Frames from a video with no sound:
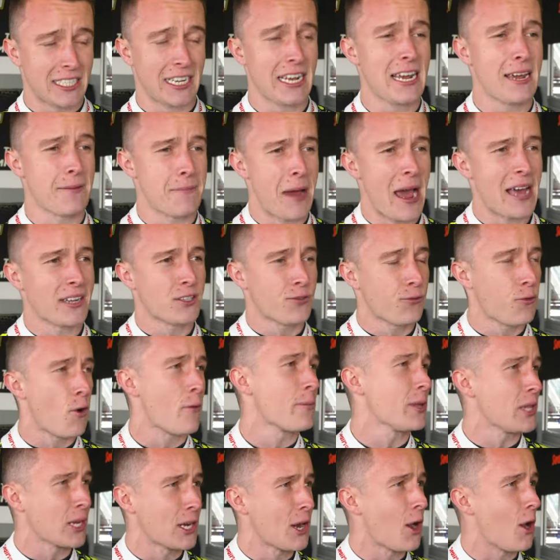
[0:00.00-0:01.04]
team has
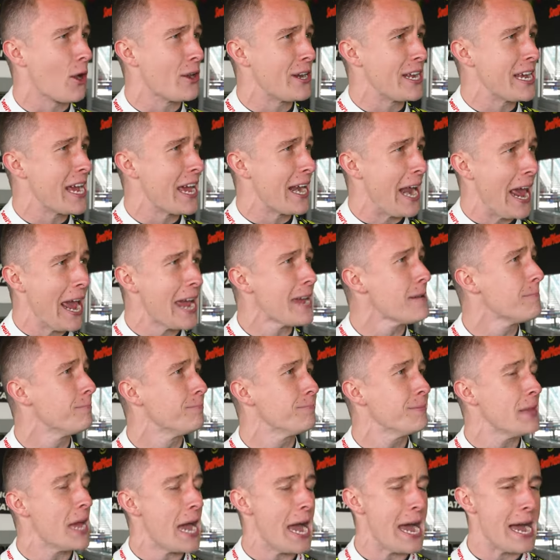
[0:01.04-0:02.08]
Formula car DNA.
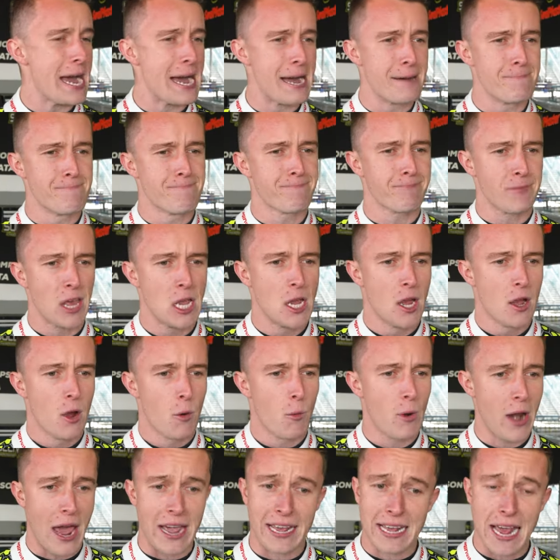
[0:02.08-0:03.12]
Um,
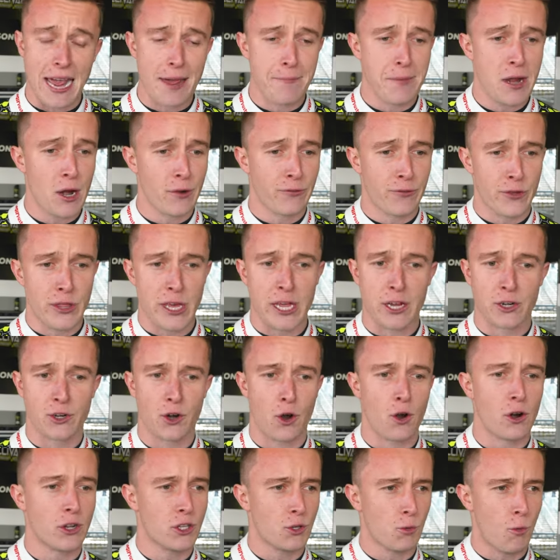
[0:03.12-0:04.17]
when I came here for the
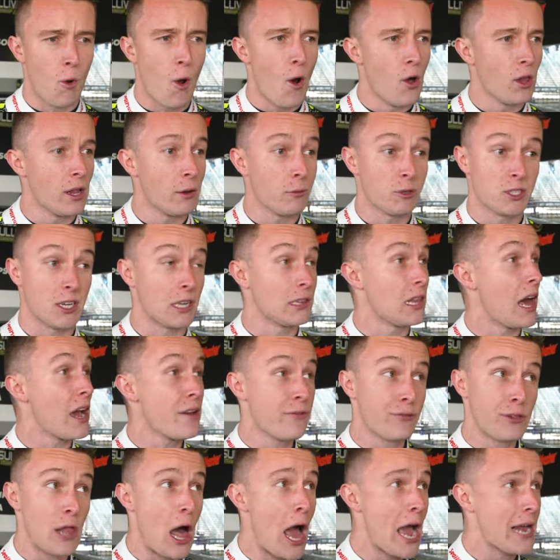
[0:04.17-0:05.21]
endurance role, it was a
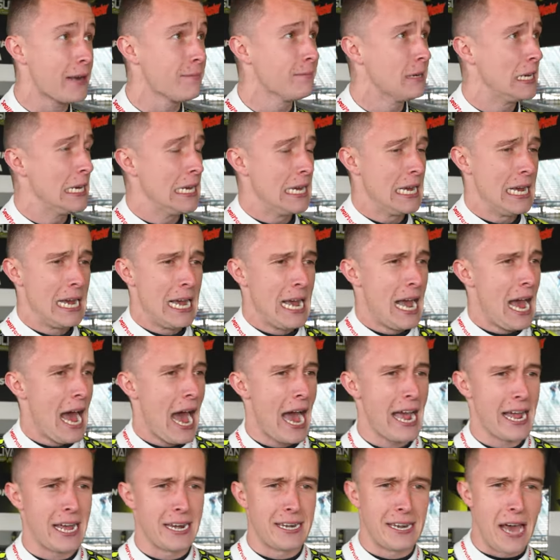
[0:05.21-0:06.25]
lifeline.
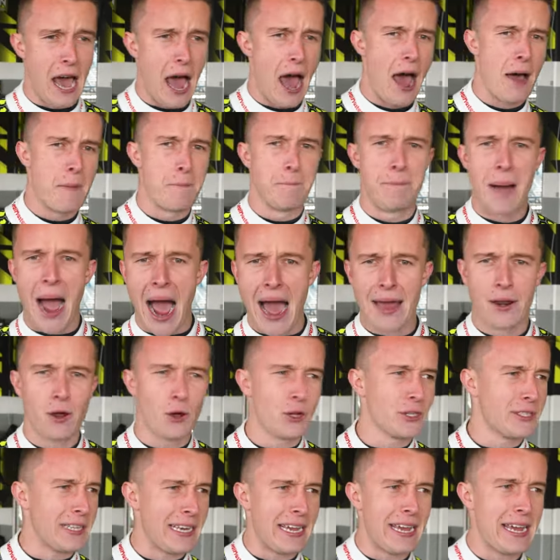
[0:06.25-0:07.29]
I had uh,
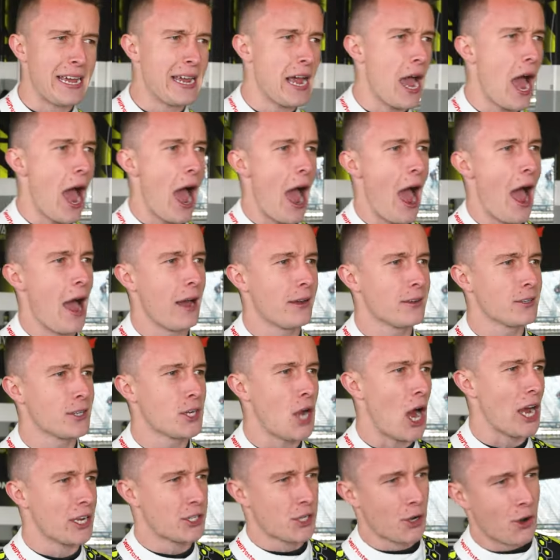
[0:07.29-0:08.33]
battled the, uh,
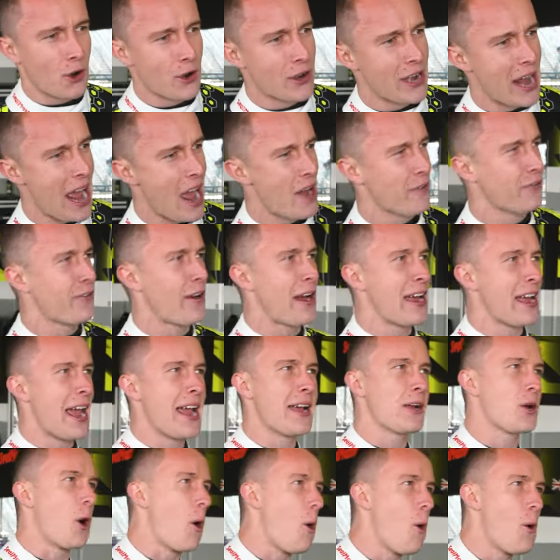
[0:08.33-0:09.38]
got turned to
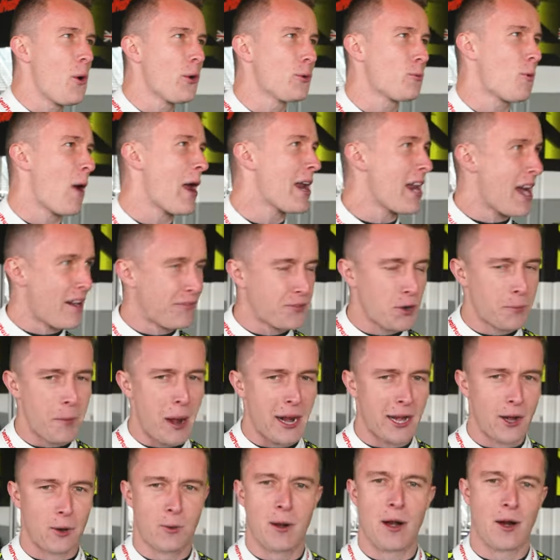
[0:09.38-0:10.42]
FIA Gold right after
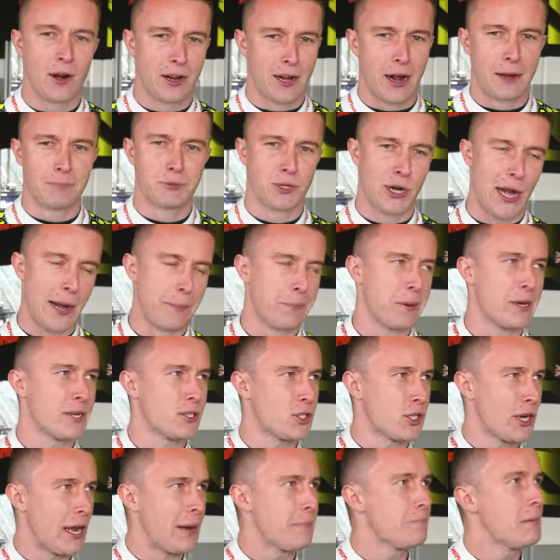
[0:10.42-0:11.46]
my Carrera Cup
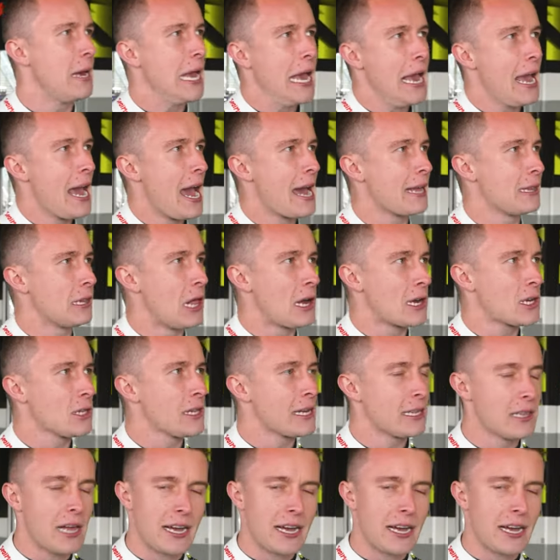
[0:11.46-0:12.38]
championship, and luckily